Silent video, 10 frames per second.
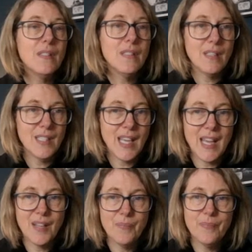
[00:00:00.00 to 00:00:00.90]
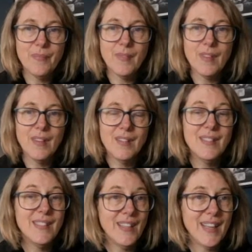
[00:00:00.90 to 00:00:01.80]
studying.
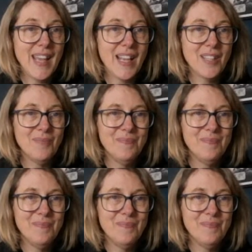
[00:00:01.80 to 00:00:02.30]
Studying.